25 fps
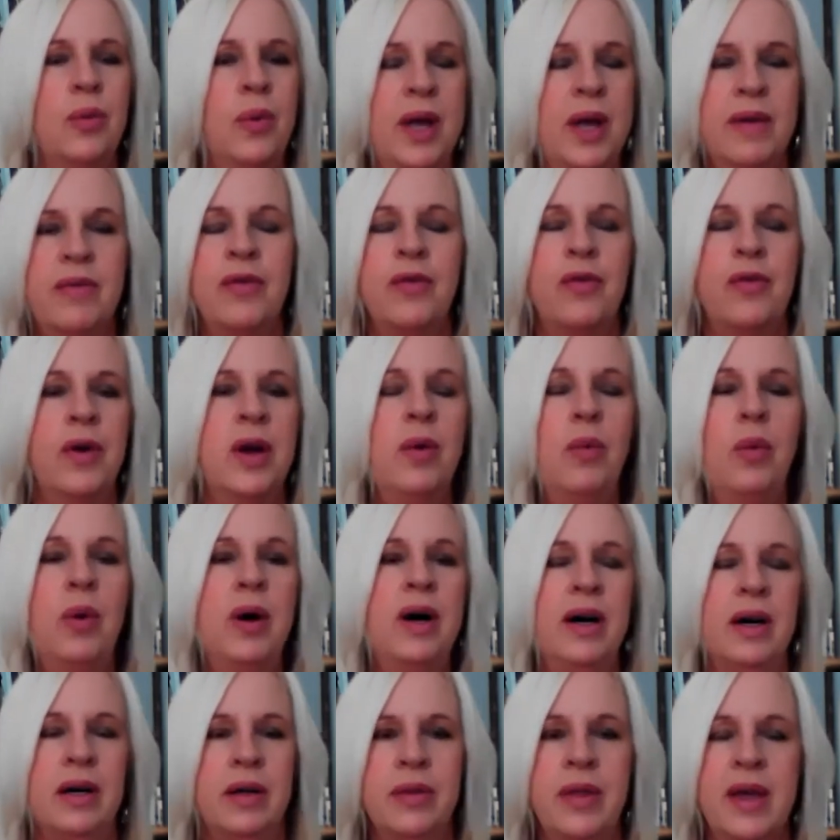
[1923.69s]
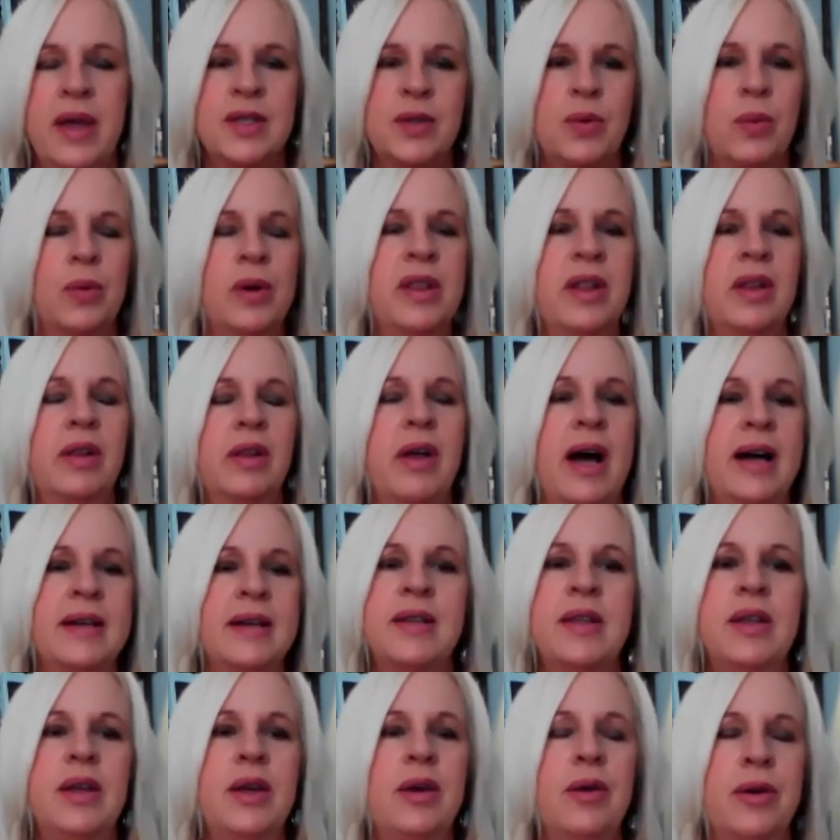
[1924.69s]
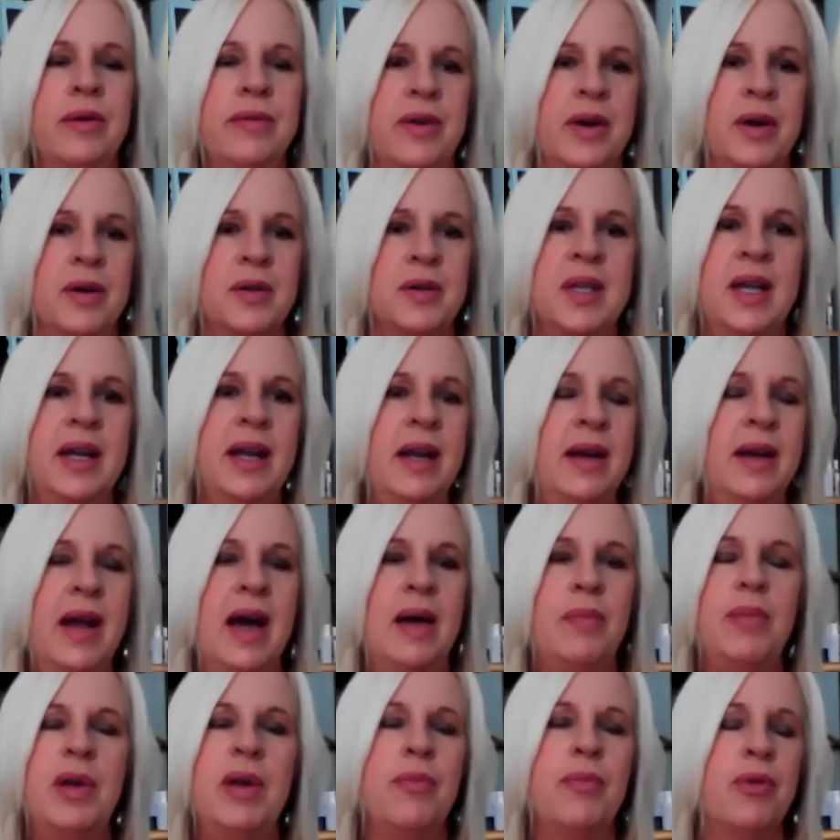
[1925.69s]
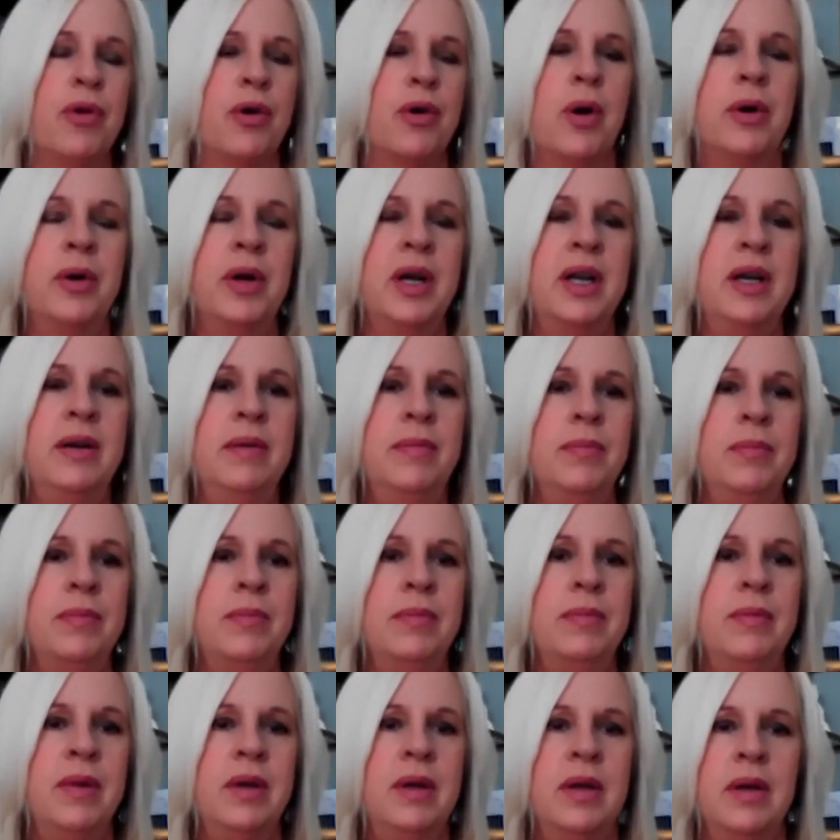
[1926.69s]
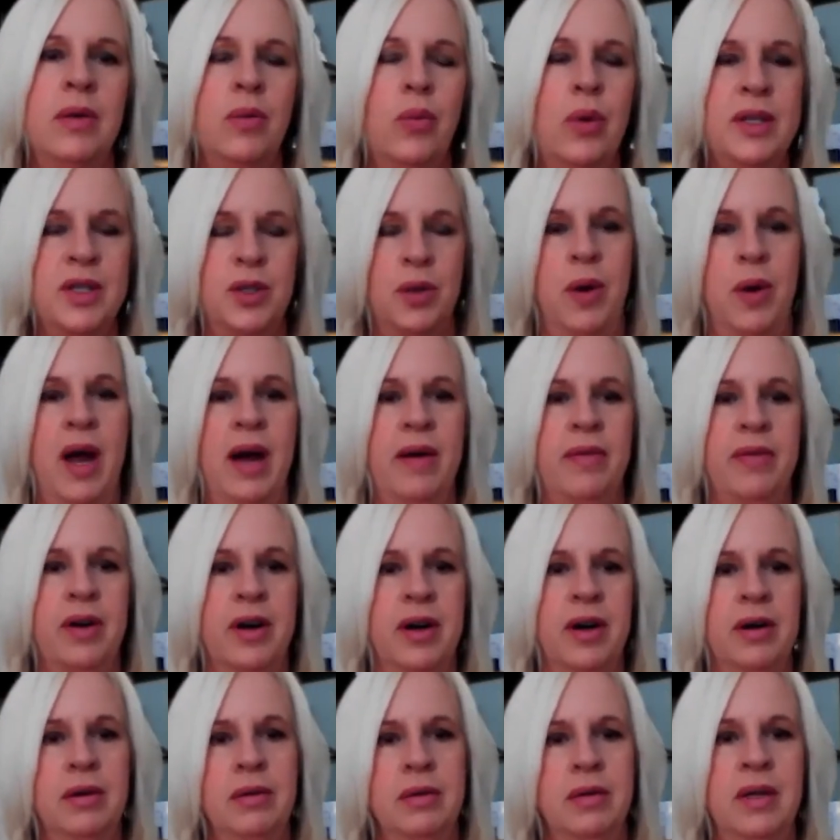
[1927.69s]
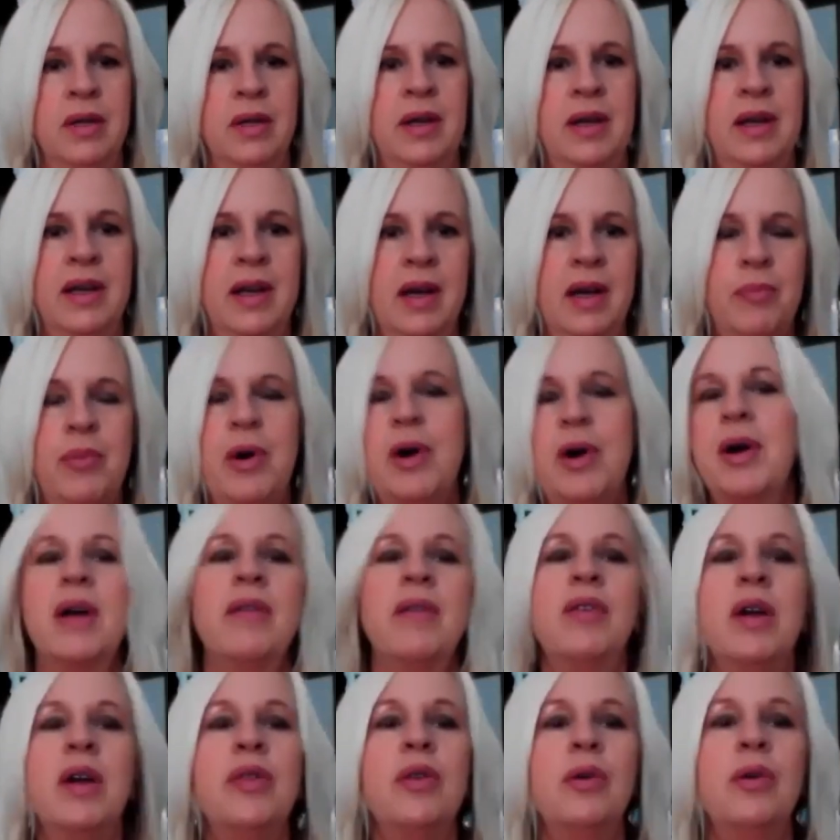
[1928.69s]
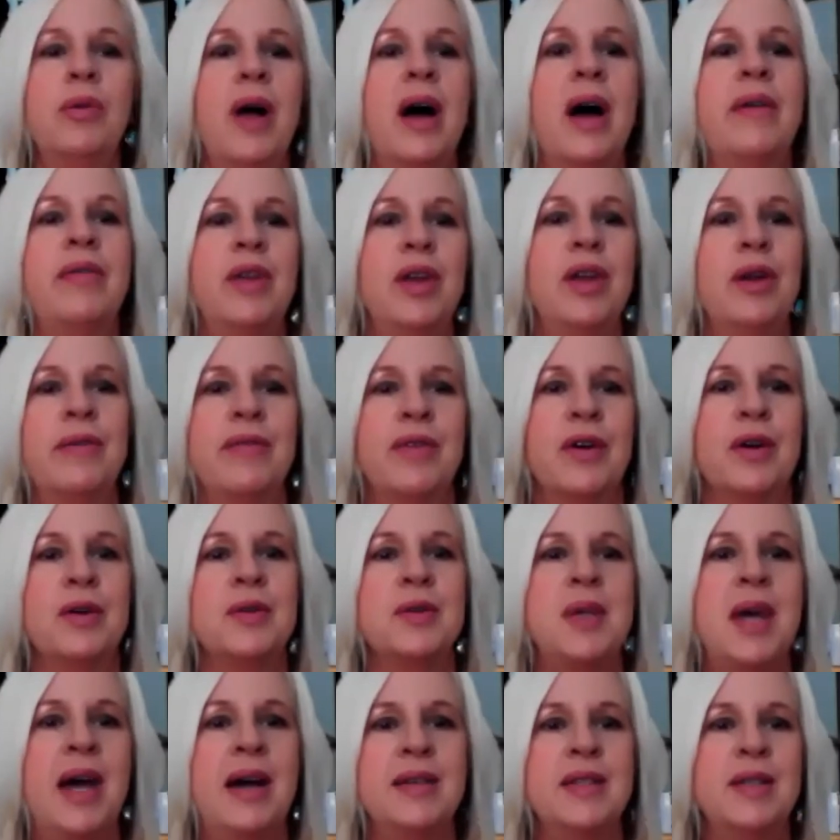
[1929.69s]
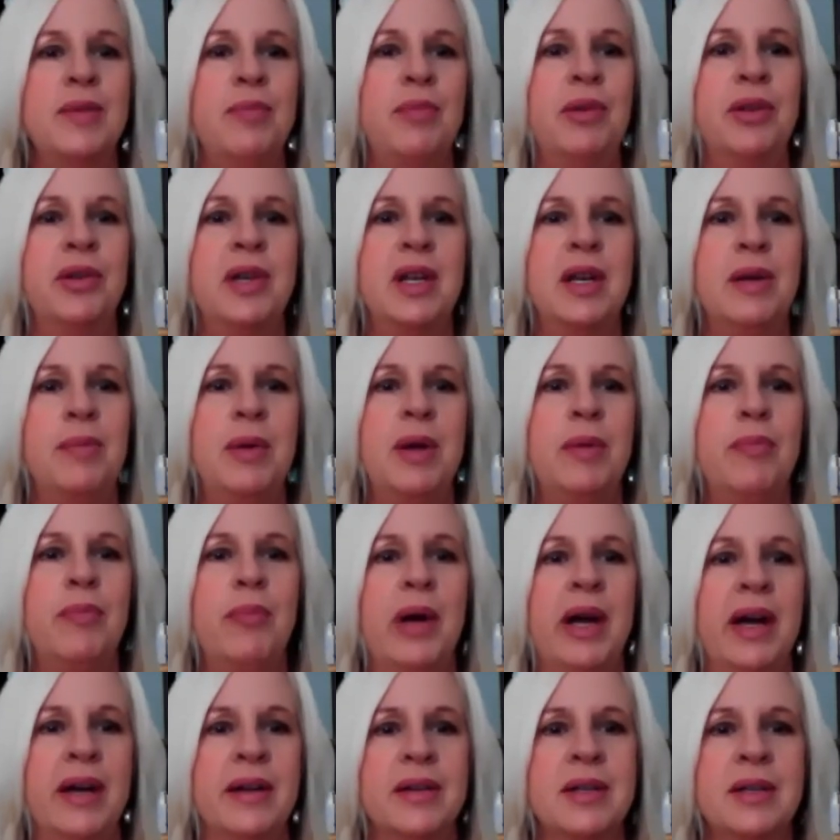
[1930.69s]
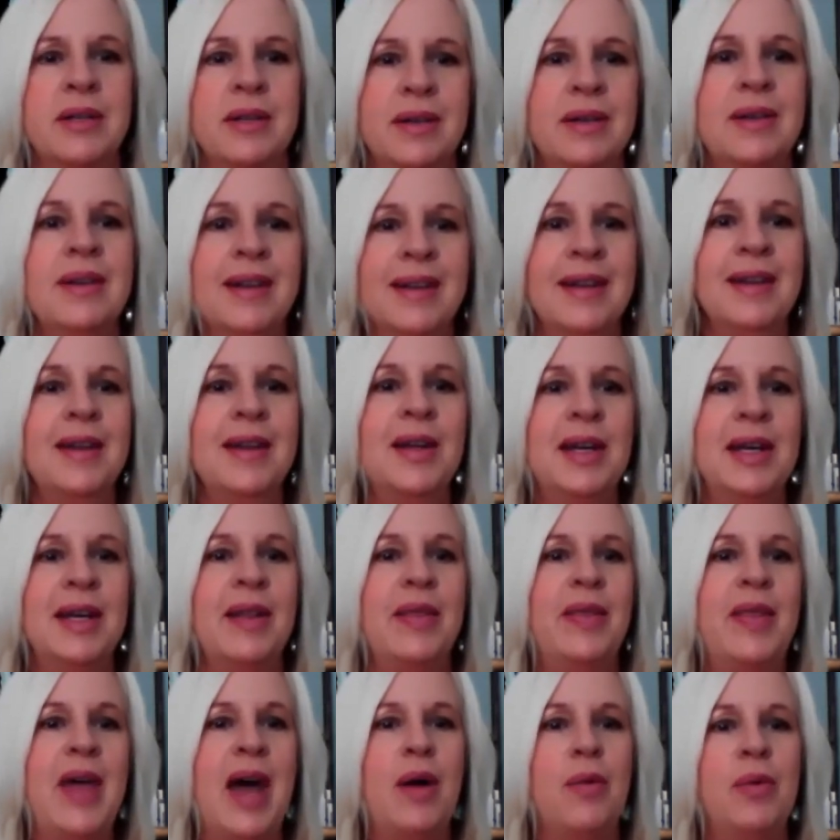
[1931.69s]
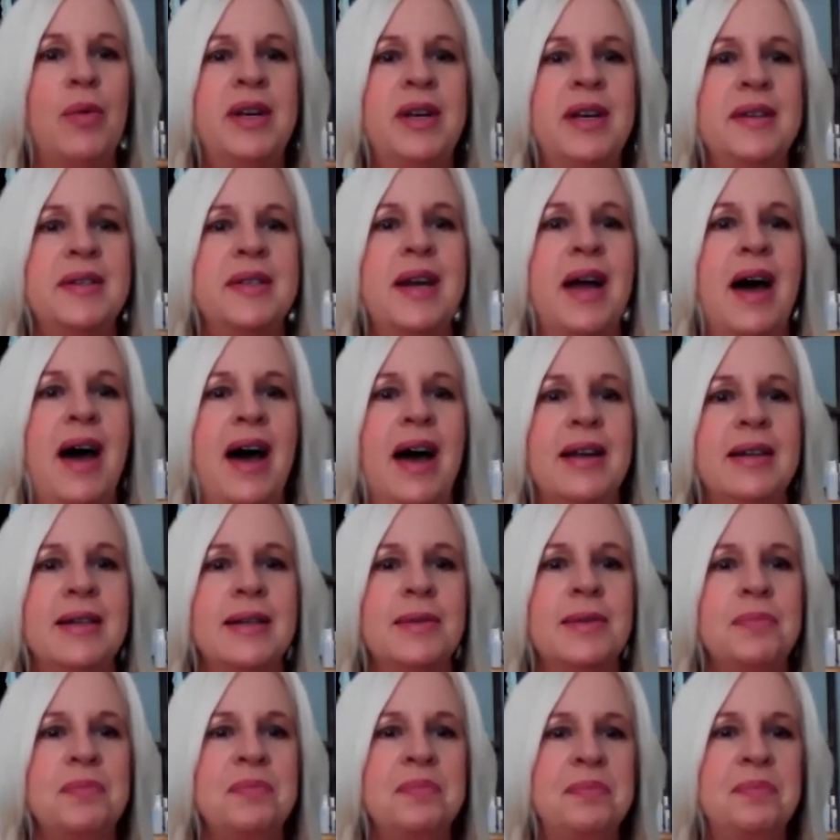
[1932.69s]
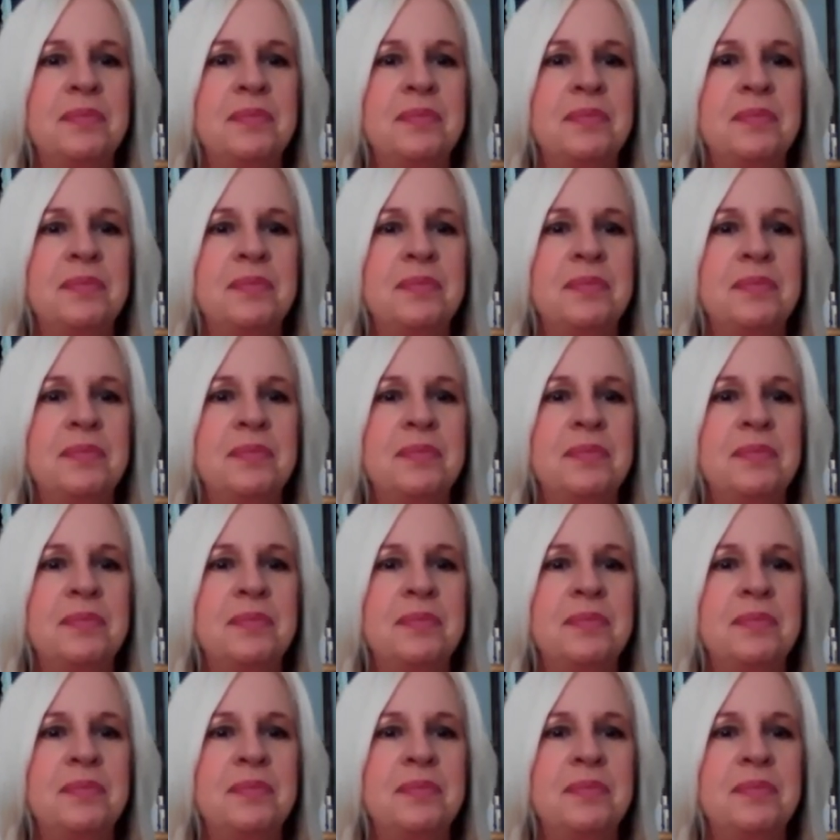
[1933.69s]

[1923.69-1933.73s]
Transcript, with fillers: We have free will. That's one of the laws of the universe that cannot be broken whatsoever. About every other law of the universe has the ability to be bent. That one does not.